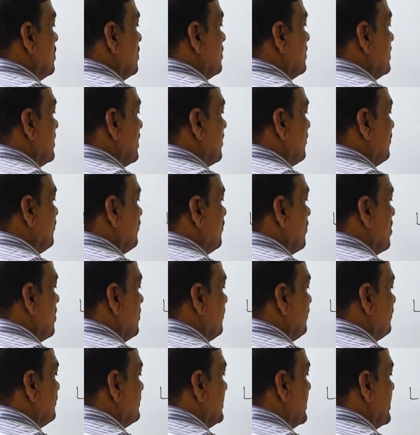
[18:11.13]
f
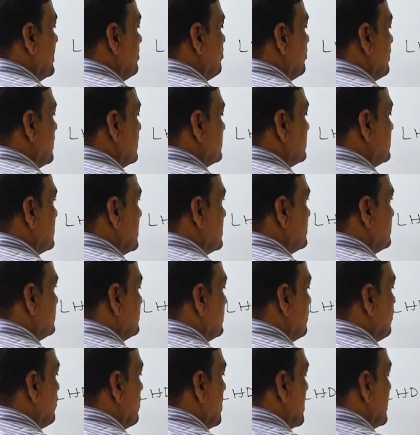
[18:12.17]
of a plus h
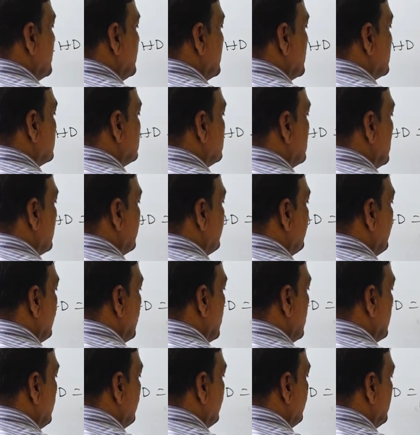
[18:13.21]
minus f
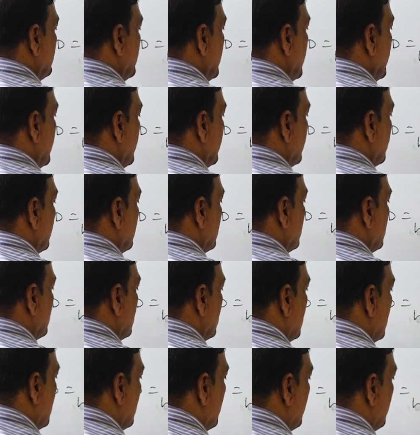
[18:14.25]
of a
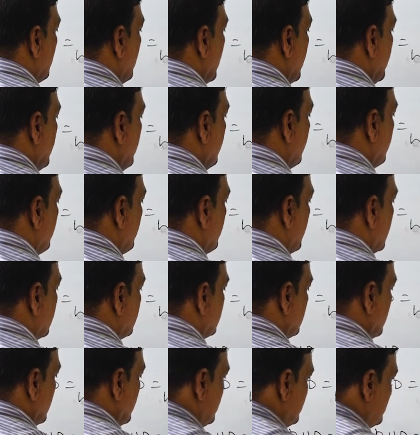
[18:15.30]
by
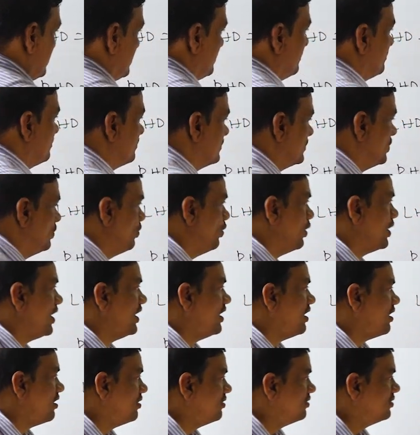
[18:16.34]
plus h. Okay,
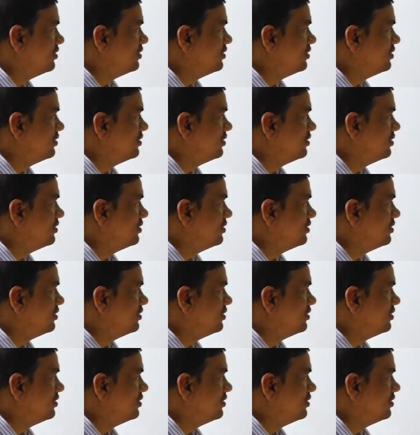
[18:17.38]
now.